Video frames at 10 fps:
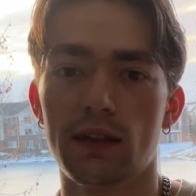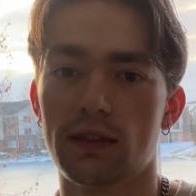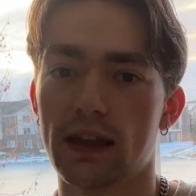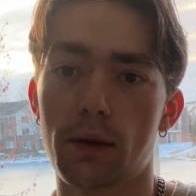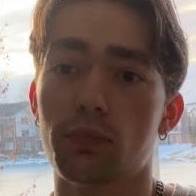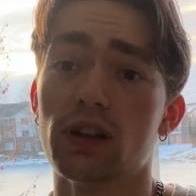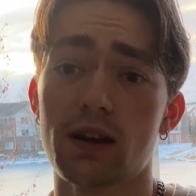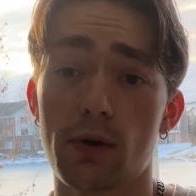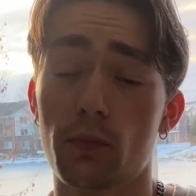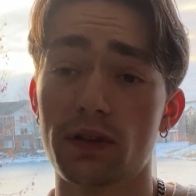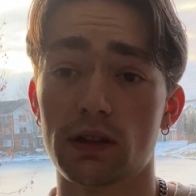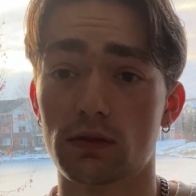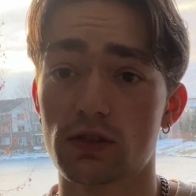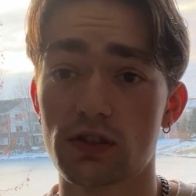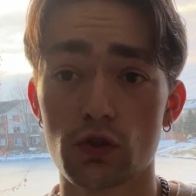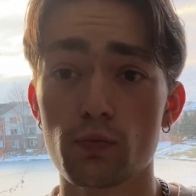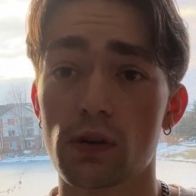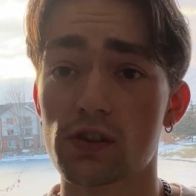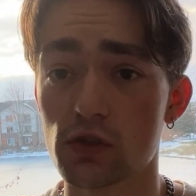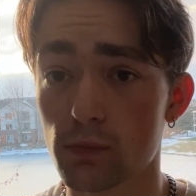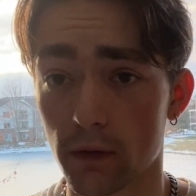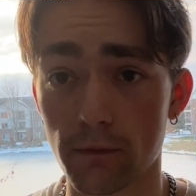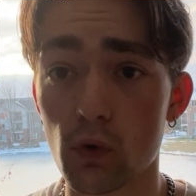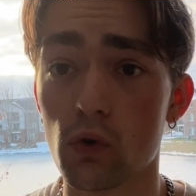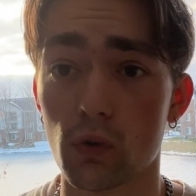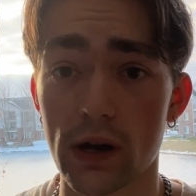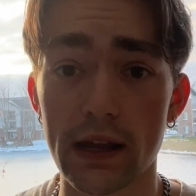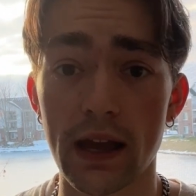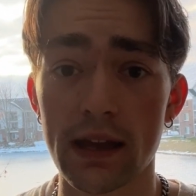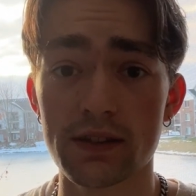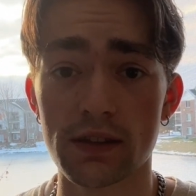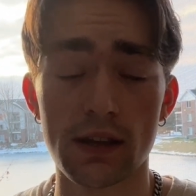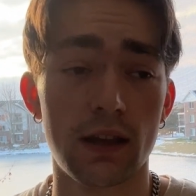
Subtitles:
they complain about being super full, right guys?